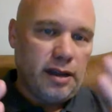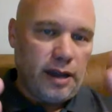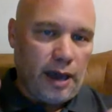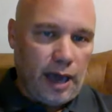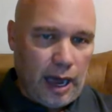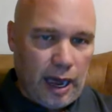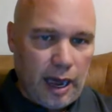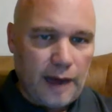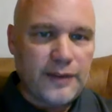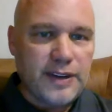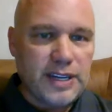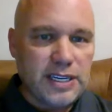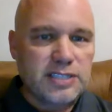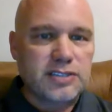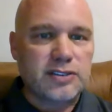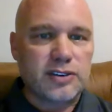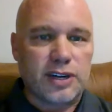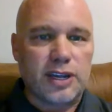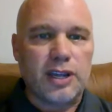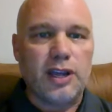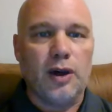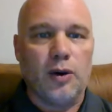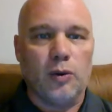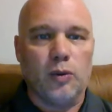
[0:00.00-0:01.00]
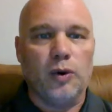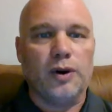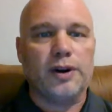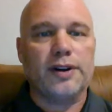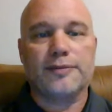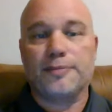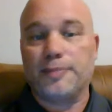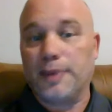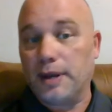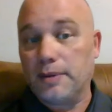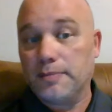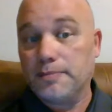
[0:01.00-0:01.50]
obviously it would
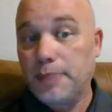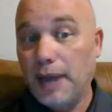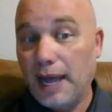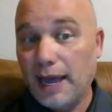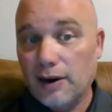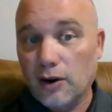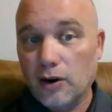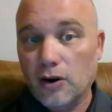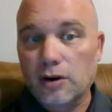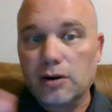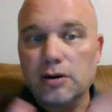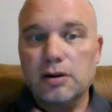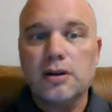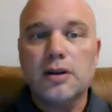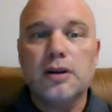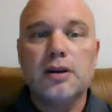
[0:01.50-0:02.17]
have been better.